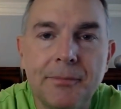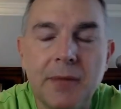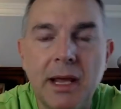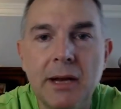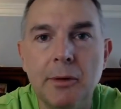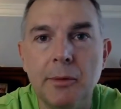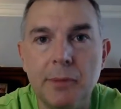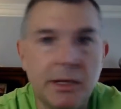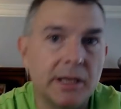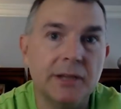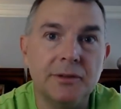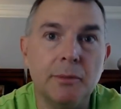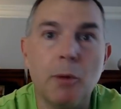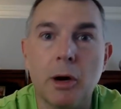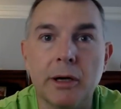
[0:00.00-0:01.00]
Anyway,
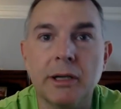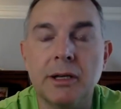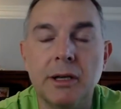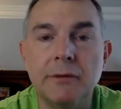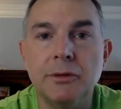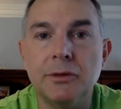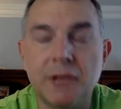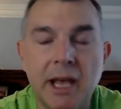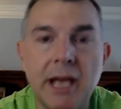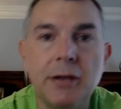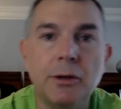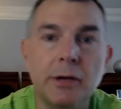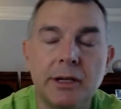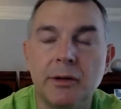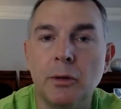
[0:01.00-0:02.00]
because the market gives you 10,
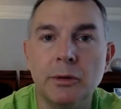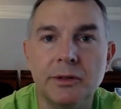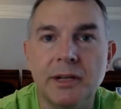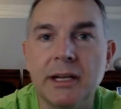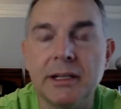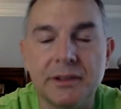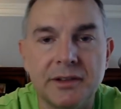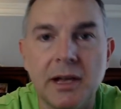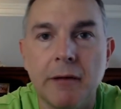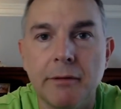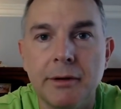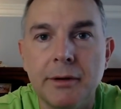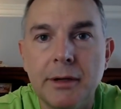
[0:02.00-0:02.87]
you only taking seven.